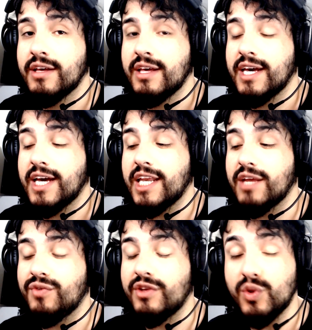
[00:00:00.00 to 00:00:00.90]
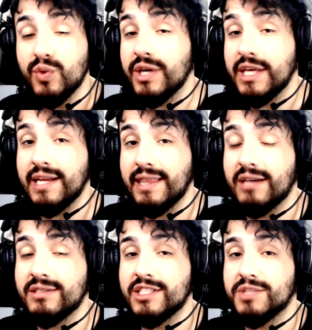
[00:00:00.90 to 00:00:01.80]
And if we do hit
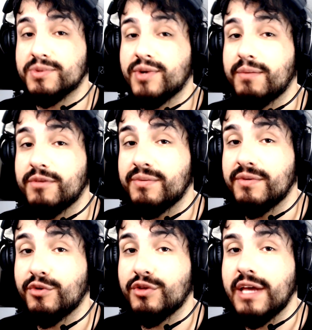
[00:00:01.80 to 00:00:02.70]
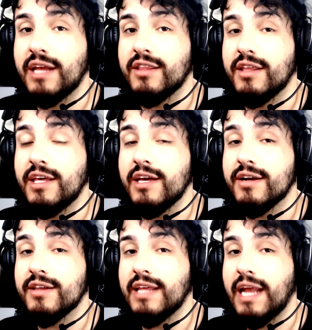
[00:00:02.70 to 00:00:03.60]
1,000 subscribers before the end of the
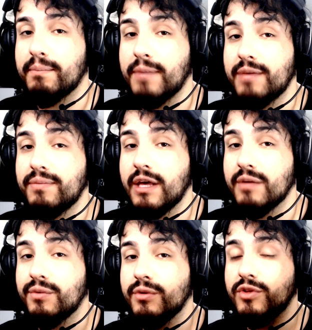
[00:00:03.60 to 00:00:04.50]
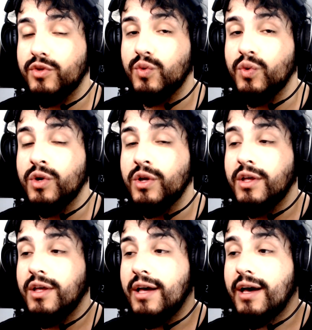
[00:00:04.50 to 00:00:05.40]
year, then I may be able to
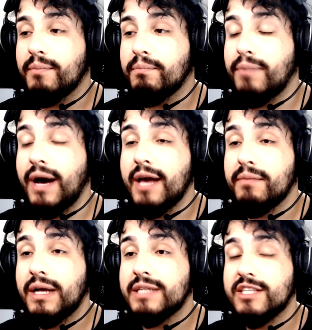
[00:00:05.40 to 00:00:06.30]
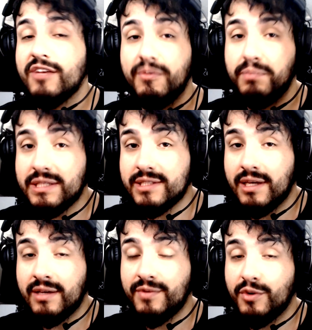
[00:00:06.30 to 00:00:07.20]
buy myself a
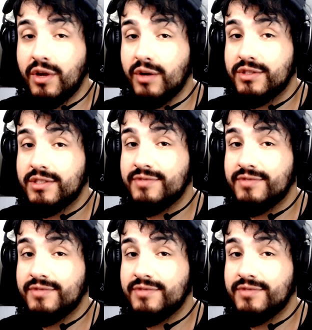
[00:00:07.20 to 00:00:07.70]
pizza. Who knows?